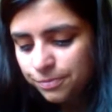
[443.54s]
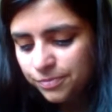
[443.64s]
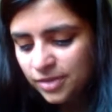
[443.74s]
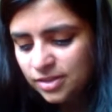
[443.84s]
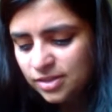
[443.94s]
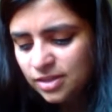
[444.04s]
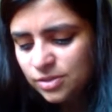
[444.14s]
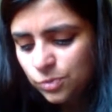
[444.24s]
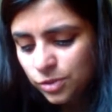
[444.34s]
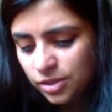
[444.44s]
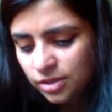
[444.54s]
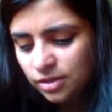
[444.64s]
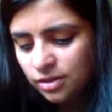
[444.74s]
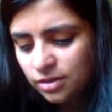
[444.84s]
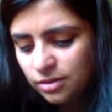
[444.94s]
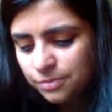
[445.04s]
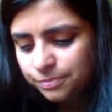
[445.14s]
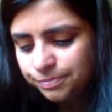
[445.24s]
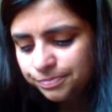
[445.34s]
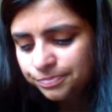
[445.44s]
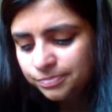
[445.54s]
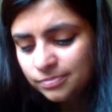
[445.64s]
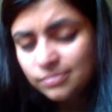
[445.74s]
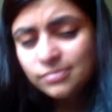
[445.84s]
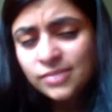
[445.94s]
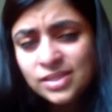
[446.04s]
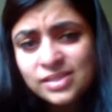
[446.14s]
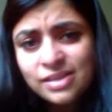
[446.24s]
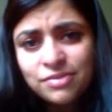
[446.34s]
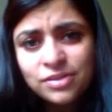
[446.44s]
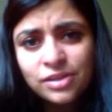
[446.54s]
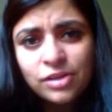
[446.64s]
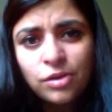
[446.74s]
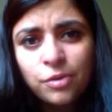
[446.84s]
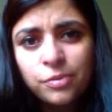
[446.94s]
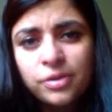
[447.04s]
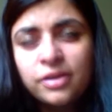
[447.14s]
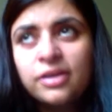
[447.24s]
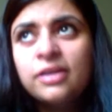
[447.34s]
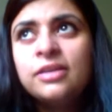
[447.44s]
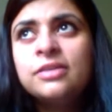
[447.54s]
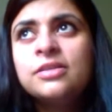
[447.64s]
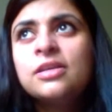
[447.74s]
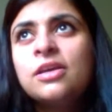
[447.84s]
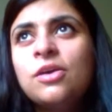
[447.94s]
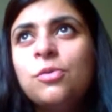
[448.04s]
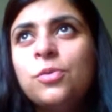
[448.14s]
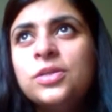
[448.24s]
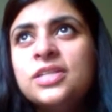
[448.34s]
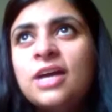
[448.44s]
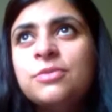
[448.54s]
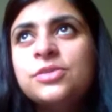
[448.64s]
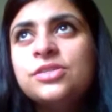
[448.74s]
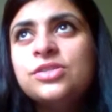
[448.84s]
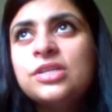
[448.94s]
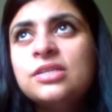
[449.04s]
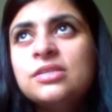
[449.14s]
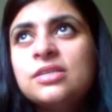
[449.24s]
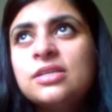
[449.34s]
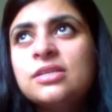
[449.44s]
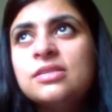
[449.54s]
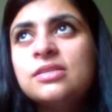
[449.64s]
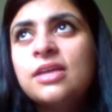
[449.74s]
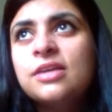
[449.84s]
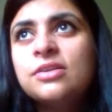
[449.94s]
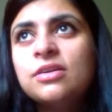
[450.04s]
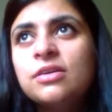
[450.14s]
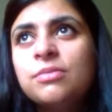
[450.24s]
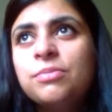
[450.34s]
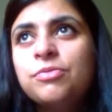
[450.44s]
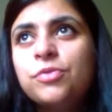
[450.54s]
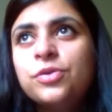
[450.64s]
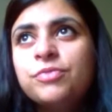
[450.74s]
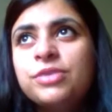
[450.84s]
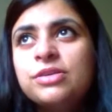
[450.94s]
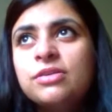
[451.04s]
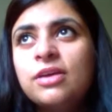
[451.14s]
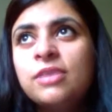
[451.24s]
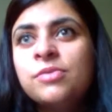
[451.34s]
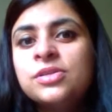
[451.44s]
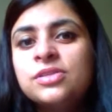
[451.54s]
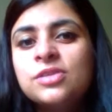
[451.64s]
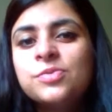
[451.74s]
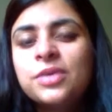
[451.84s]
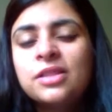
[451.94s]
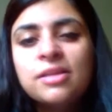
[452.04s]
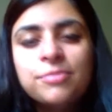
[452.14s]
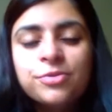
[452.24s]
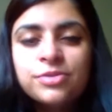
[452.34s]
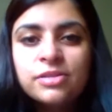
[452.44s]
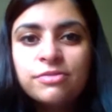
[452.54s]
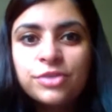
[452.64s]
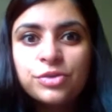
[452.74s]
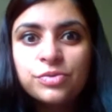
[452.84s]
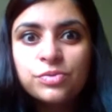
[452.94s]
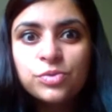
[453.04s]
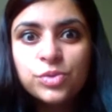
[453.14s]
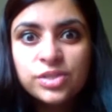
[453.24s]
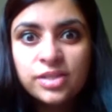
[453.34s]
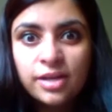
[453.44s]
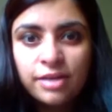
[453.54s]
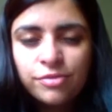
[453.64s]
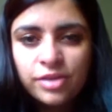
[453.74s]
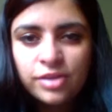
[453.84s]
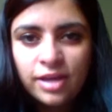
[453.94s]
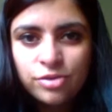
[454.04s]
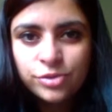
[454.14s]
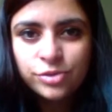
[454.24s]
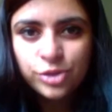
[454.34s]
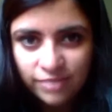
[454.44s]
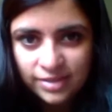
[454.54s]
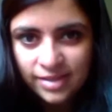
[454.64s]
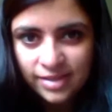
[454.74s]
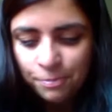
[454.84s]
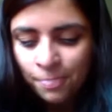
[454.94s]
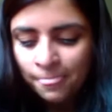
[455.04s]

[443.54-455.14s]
It's work. It's definitely a lot of work, and what I would suggest is that before anyone starts working labor and delivery, you study for the actual shelf exam,